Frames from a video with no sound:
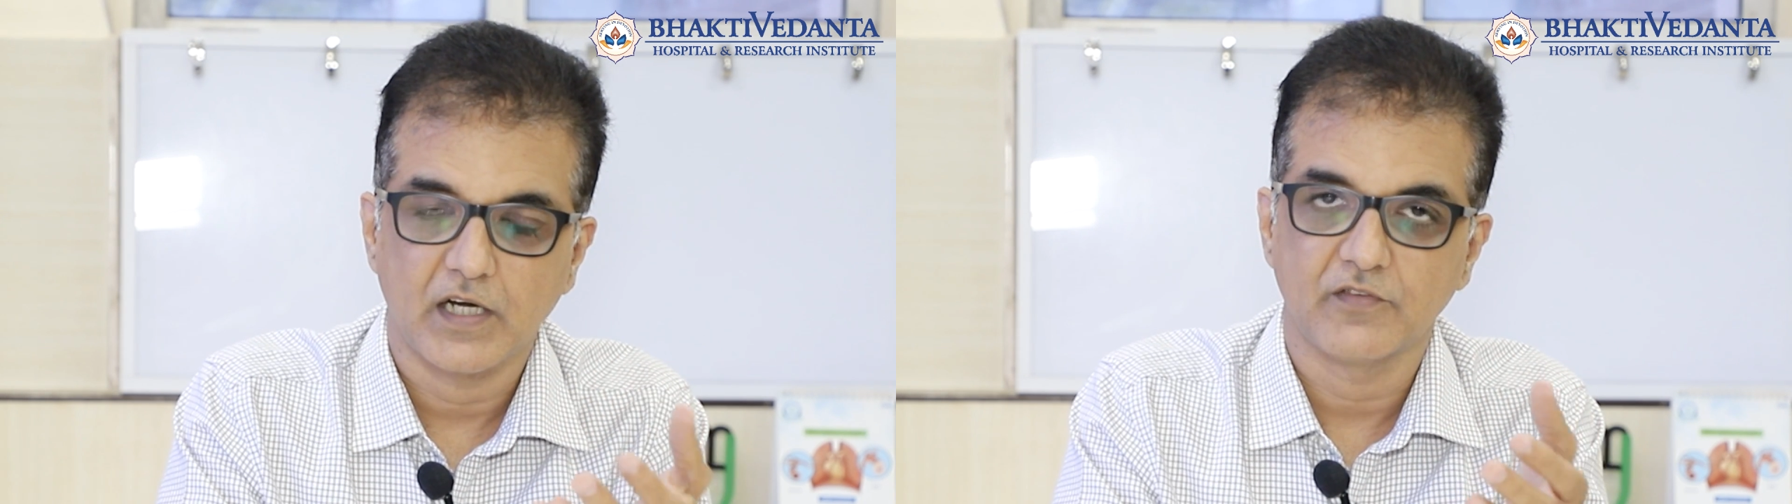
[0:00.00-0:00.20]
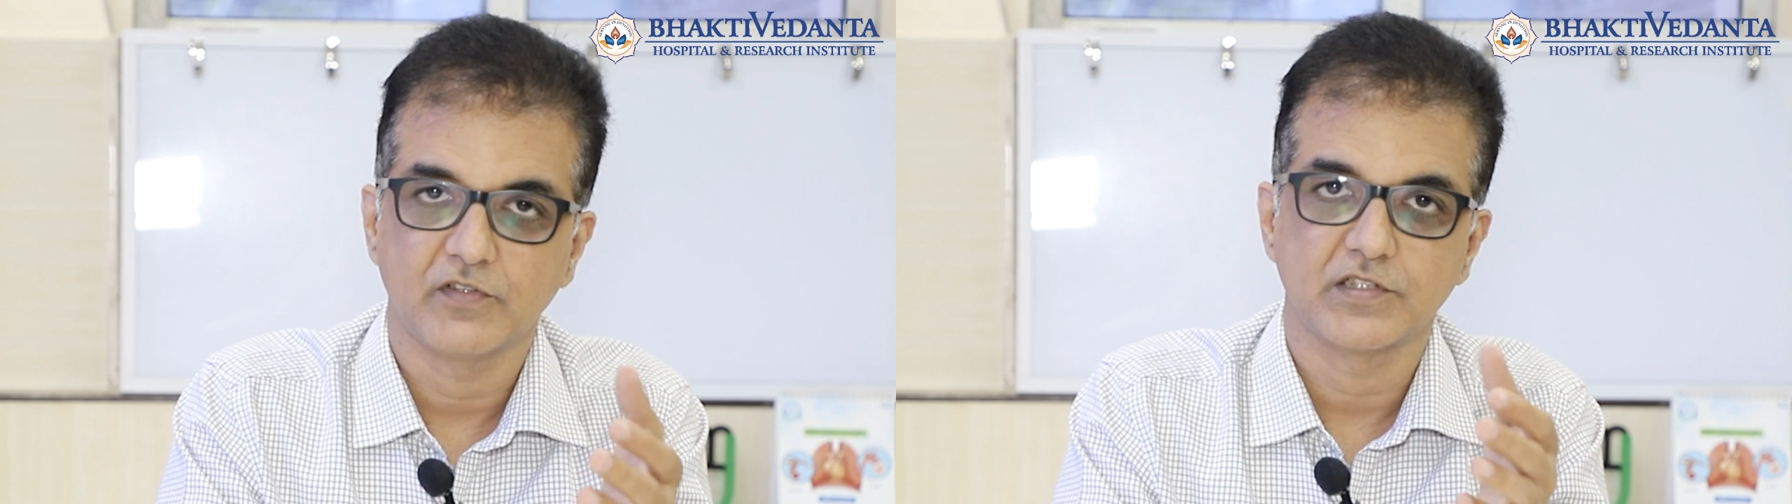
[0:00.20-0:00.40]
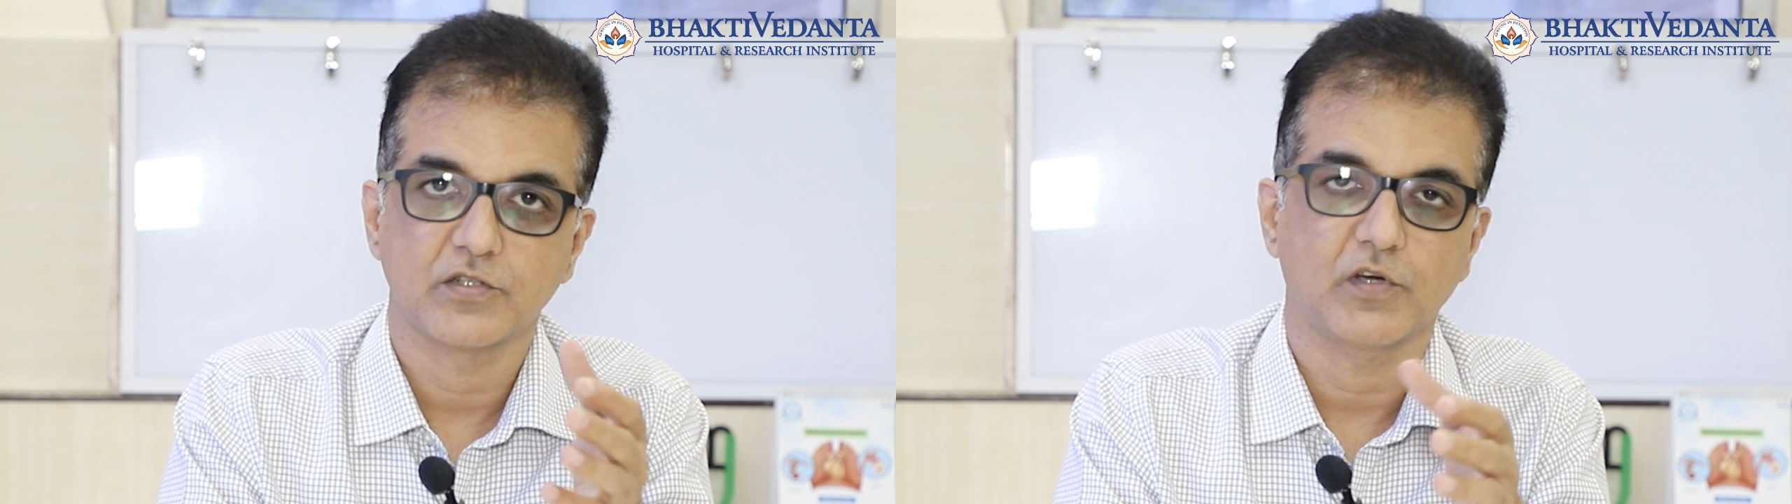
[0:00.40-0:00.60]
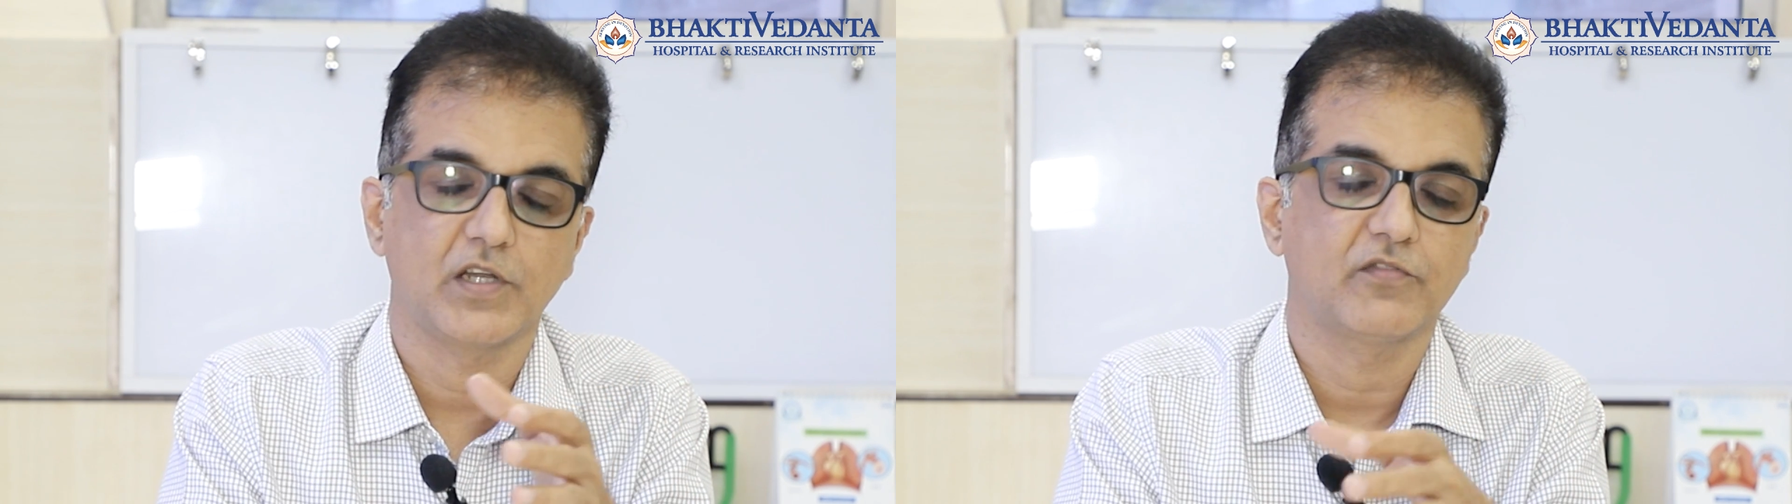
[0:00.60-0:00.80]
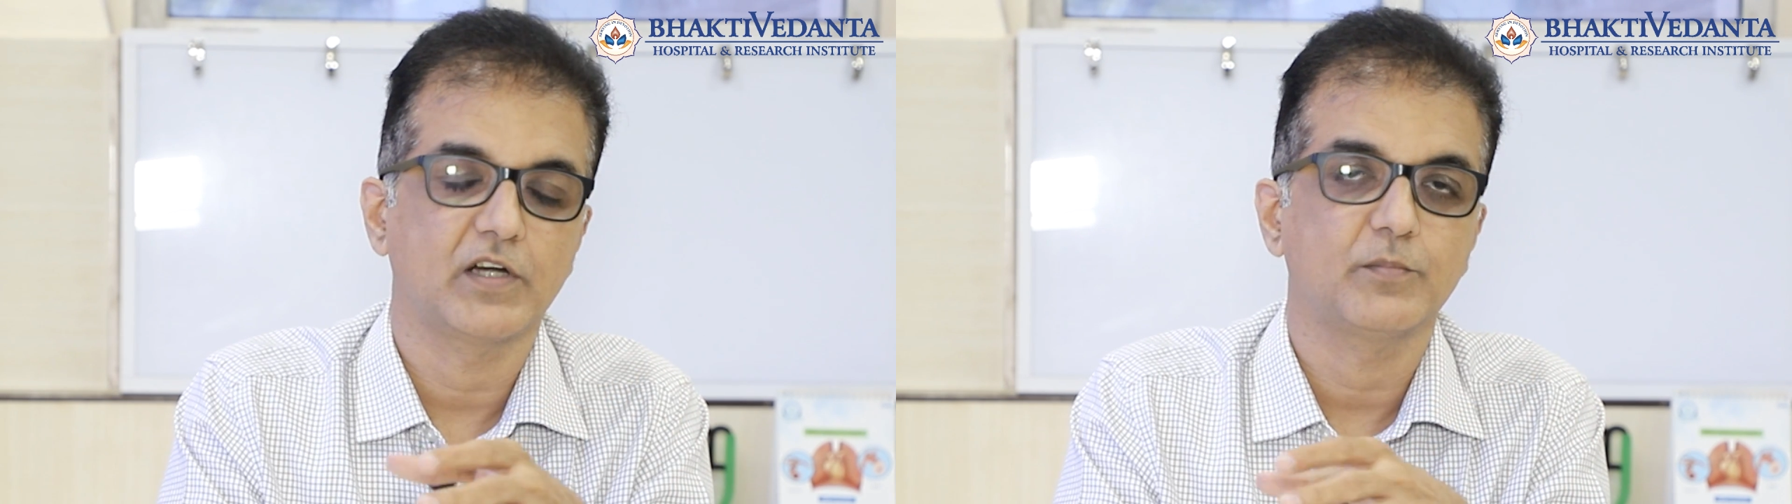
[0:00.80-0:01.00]
and if there's a
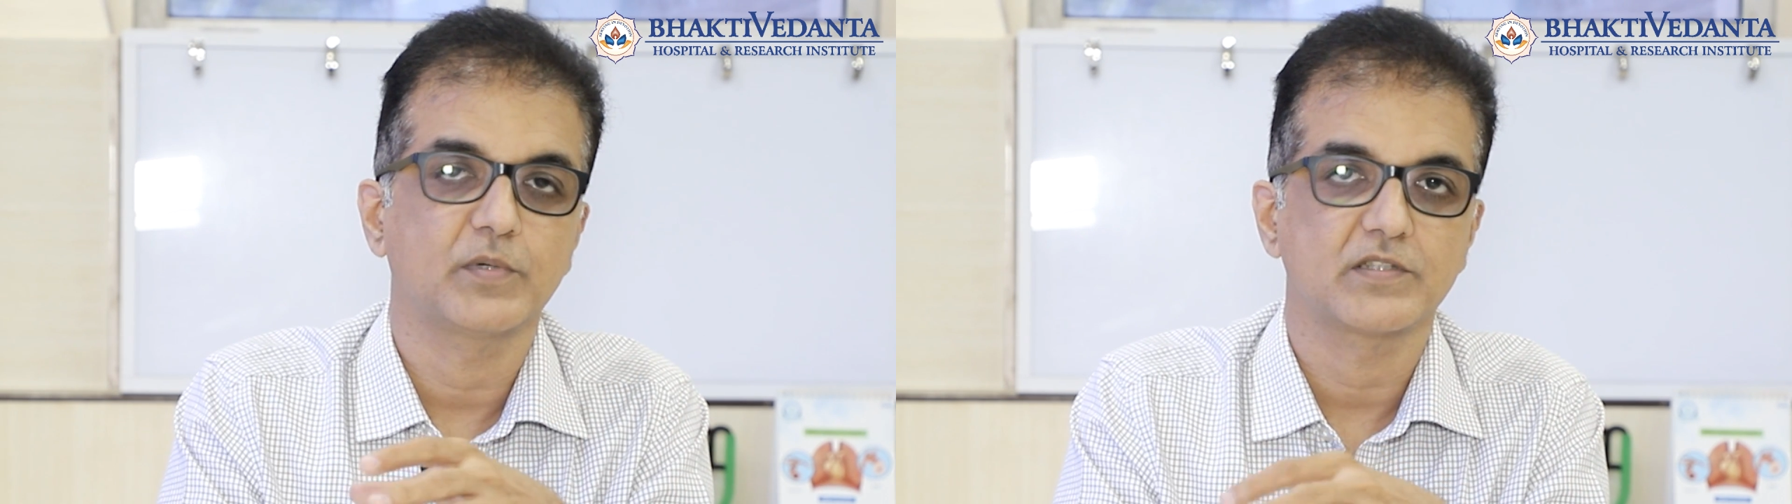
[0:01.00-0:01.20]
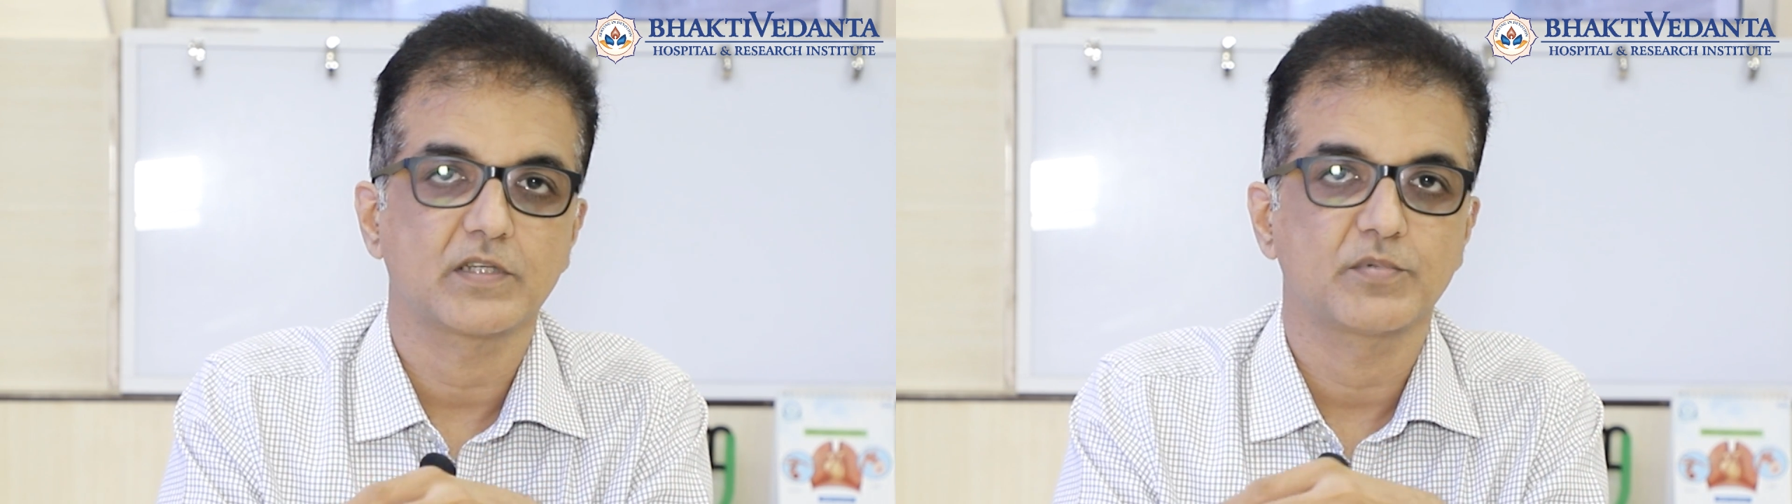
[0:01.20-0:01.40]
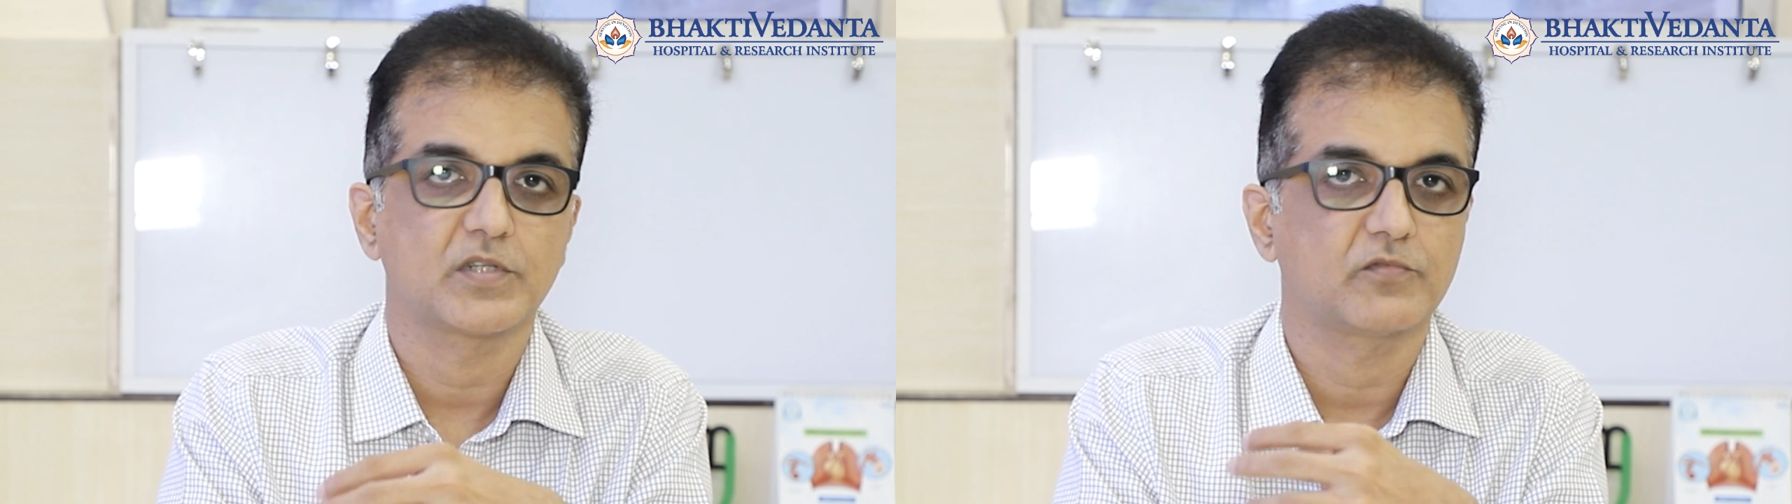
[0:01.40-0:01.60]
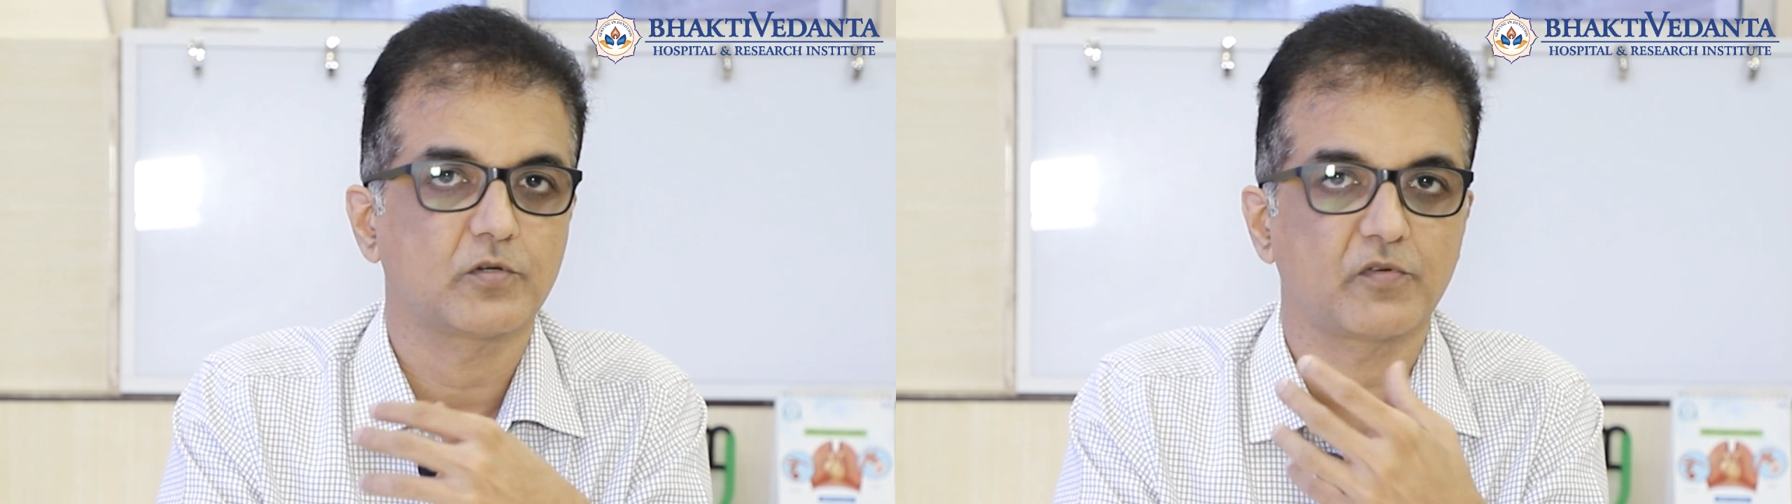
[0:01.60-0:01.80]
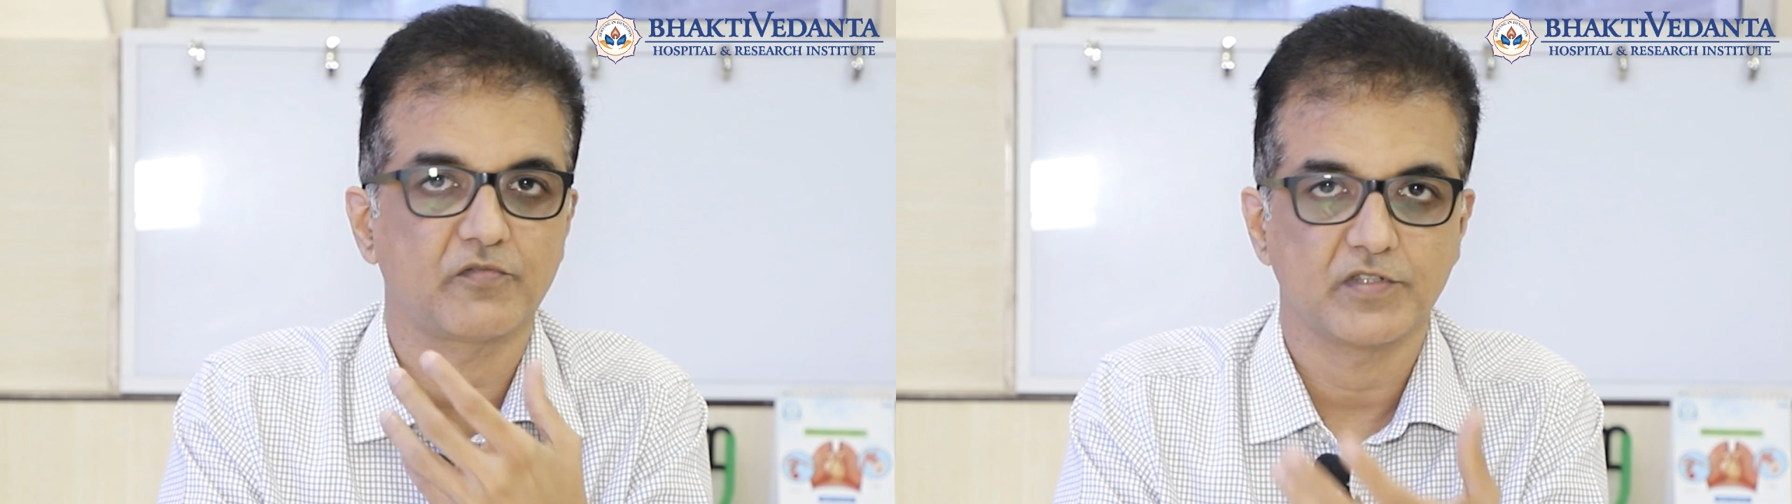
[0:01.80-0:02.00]
qualified prescription from a